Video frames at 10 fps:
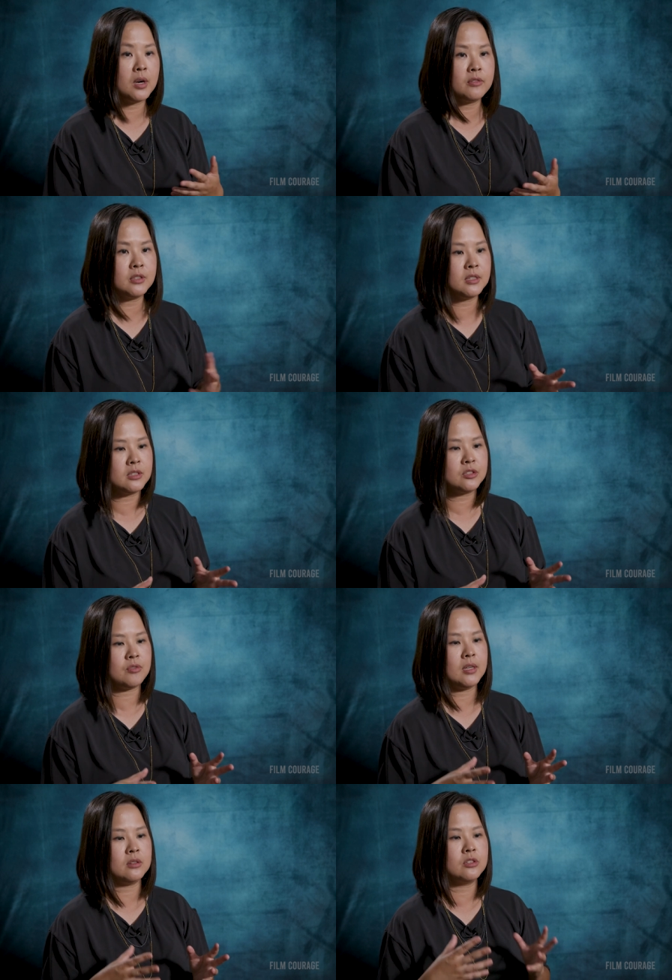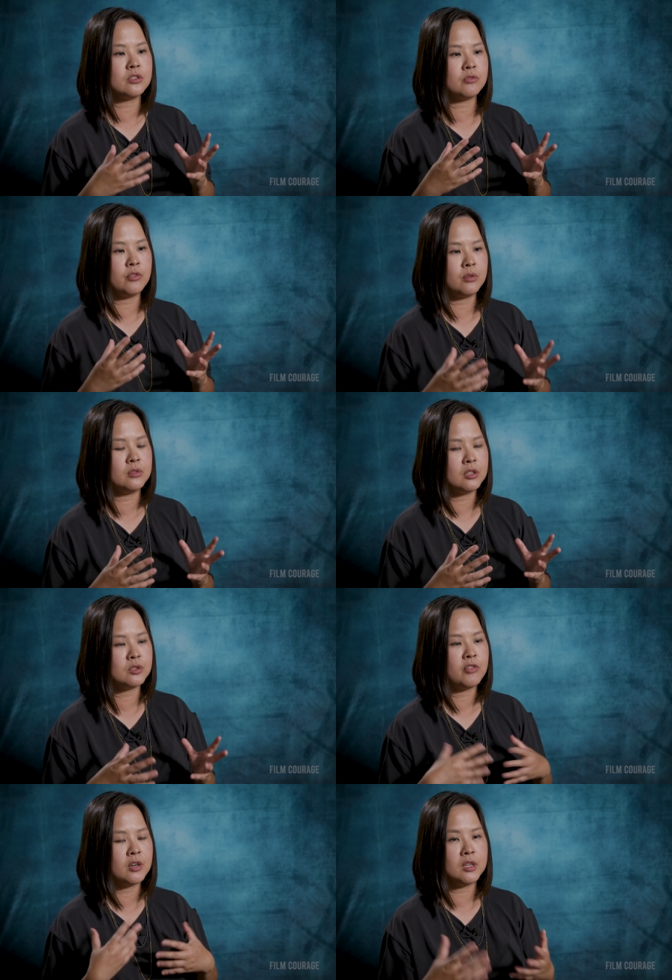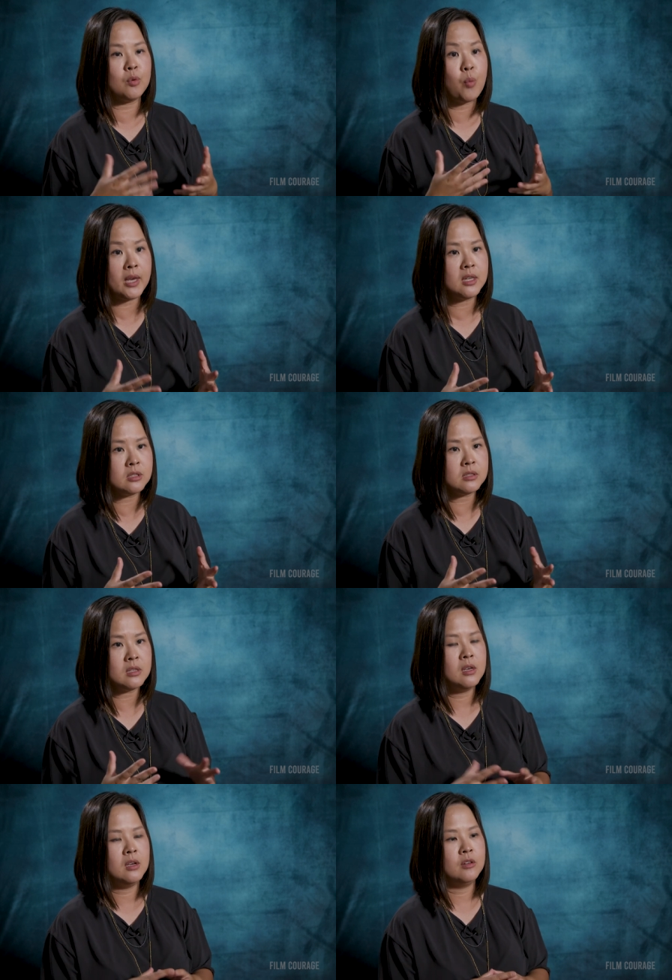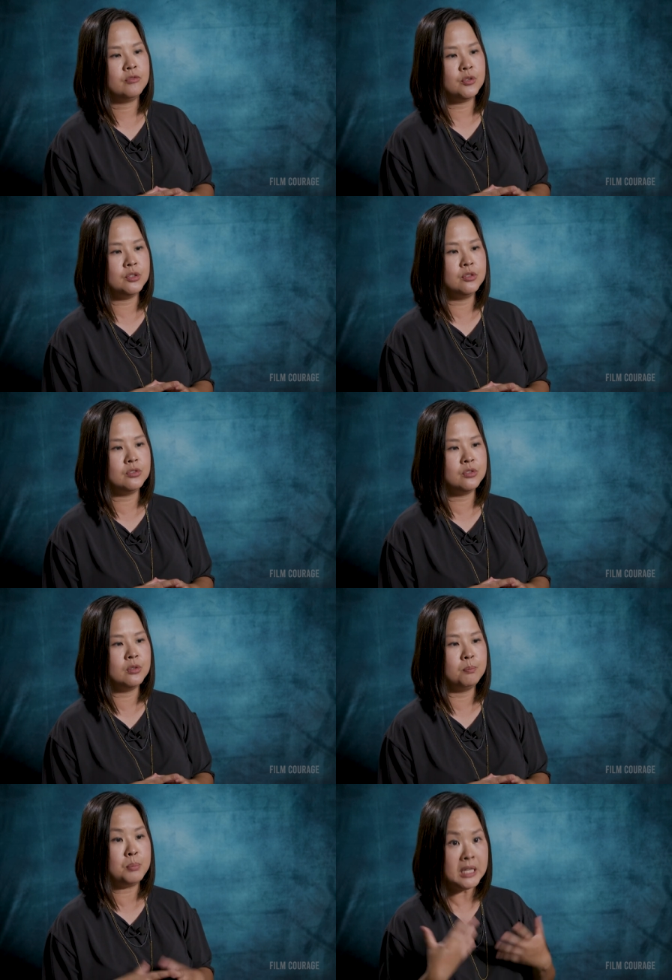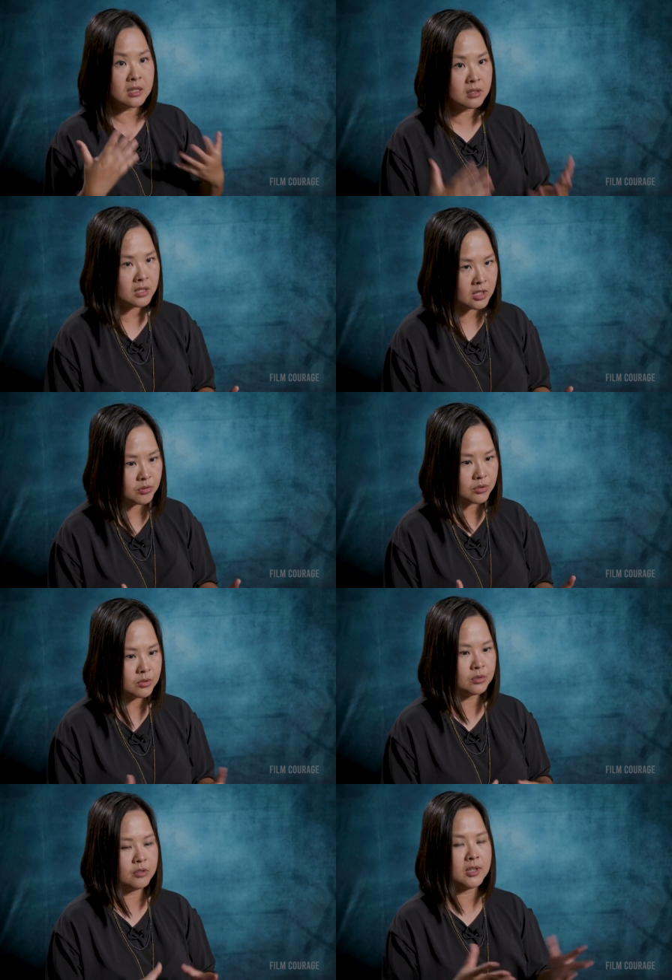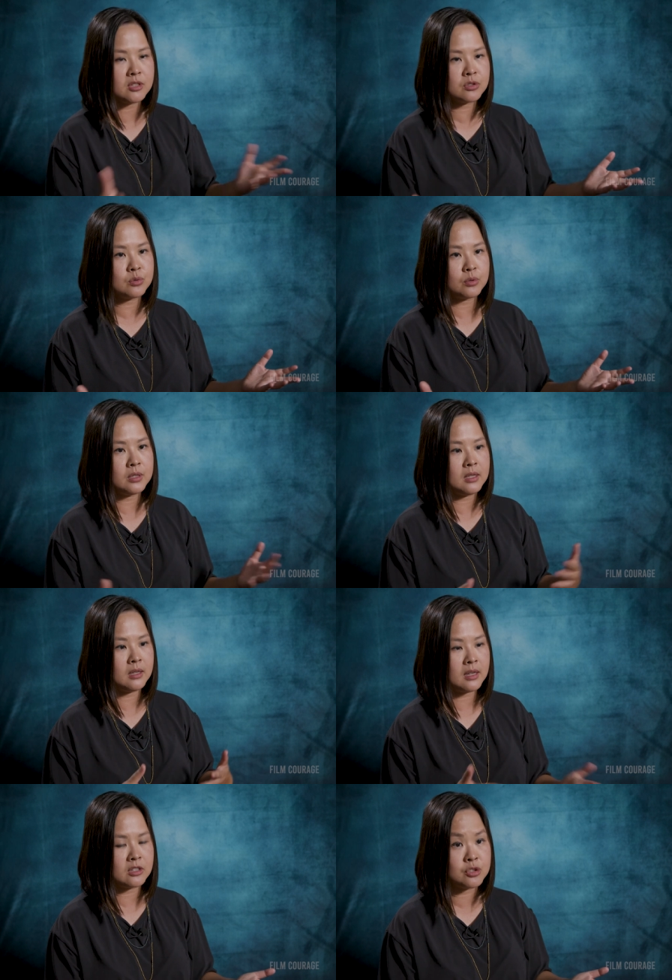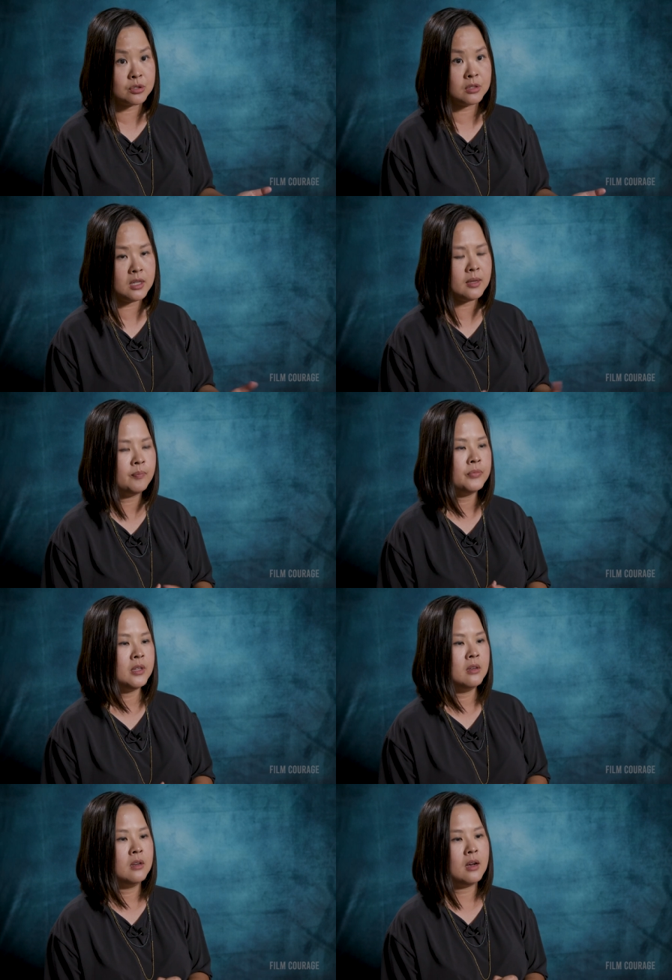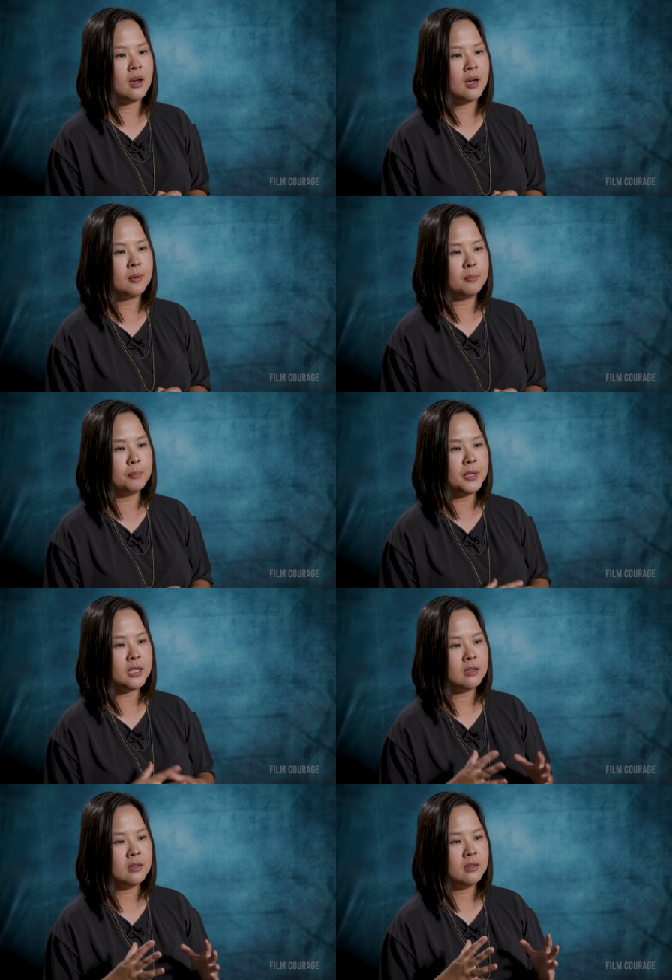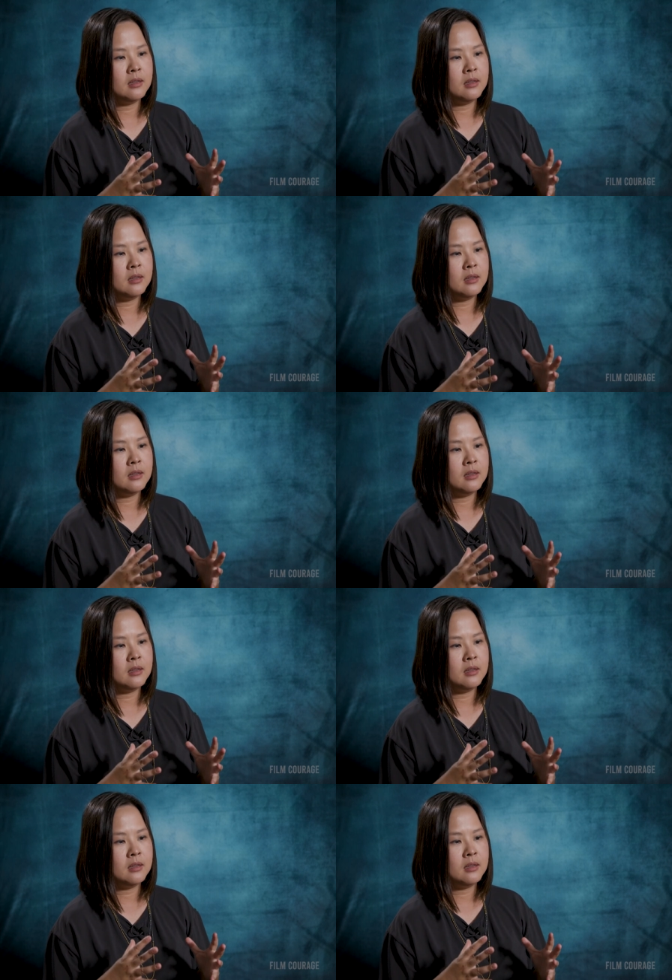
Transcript: whatever it is, right? There's there's varying ways for you to be the hero of that story and that journey. Um, but